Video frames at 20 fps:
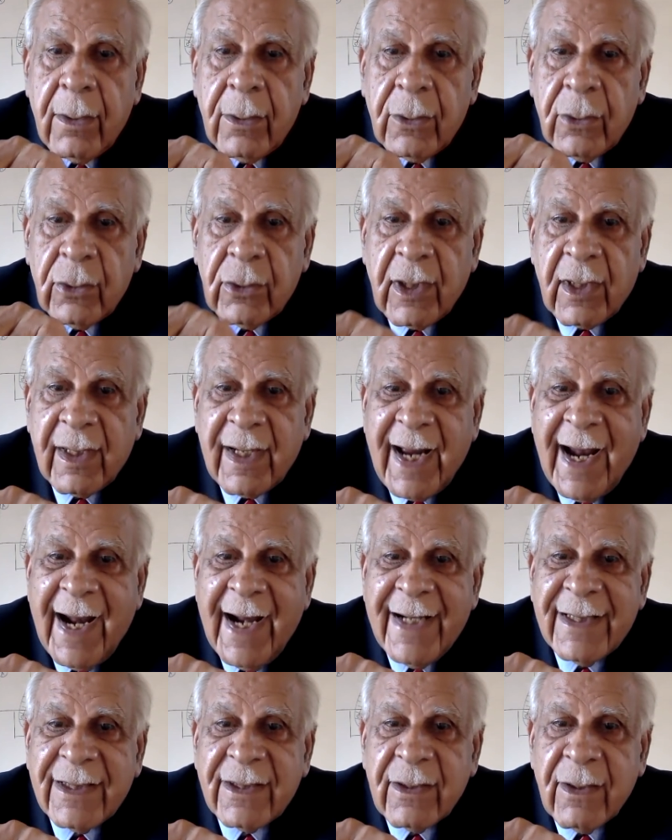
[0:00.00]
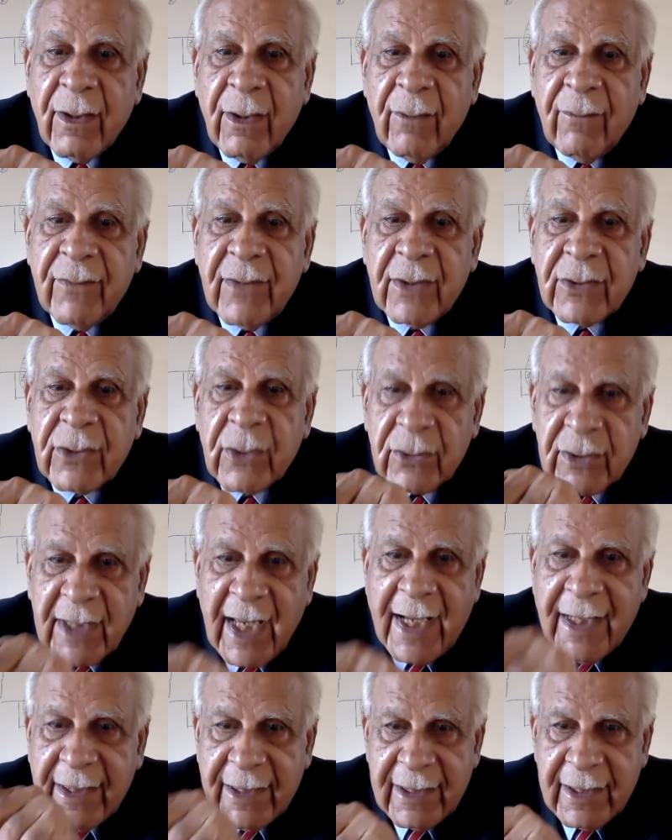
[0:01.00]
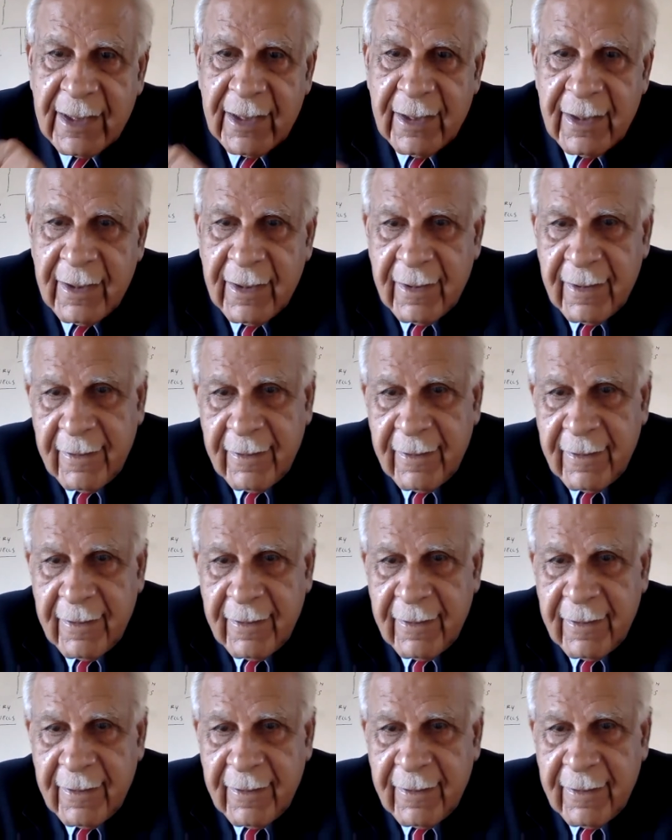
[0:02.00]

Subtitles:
to the rights of the society